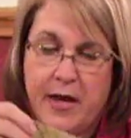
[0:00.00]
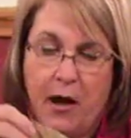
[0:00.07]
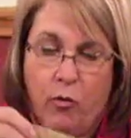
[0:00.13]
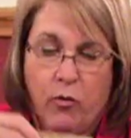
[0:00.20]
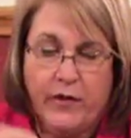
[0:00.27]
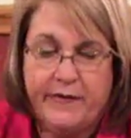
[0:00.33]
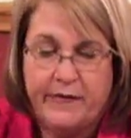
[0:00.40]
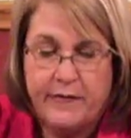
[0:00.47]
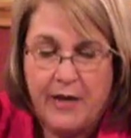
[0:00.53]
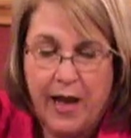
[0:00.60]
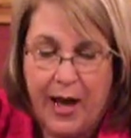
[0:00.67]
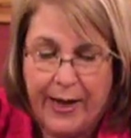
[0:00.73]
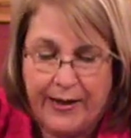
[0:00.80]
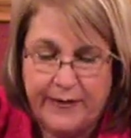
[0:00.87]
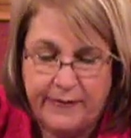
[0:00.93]
Now what's
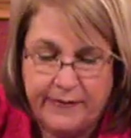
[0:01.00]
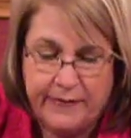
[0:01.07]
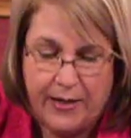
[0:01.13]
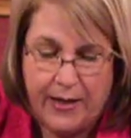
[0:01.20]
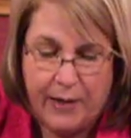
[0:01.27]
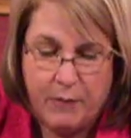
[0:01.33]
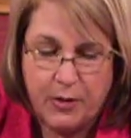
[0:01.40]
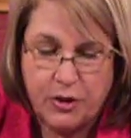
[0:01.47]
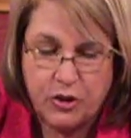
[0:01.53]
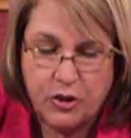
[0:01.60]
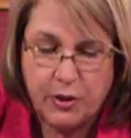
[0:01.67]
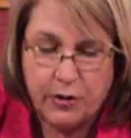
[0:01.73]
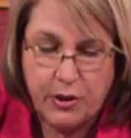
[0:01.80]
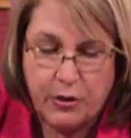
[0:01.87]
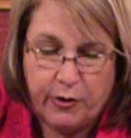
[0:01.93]
nice, and I'm going to
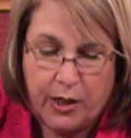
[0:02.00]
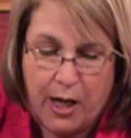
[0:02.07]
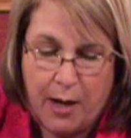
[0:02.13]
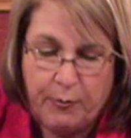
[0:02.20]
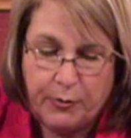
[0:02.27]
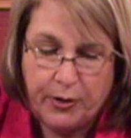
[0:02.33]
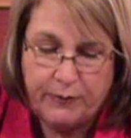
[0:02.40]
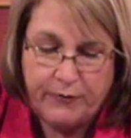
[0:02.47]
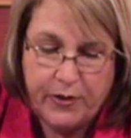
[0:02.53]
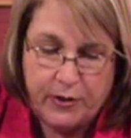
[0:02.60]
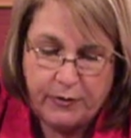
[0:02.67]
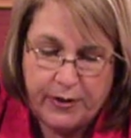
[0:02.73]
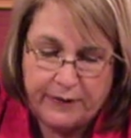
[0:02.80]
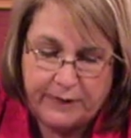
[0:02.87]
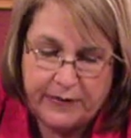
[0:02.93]
show you a couple of
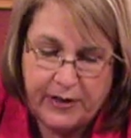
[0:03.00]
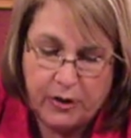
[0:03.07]
units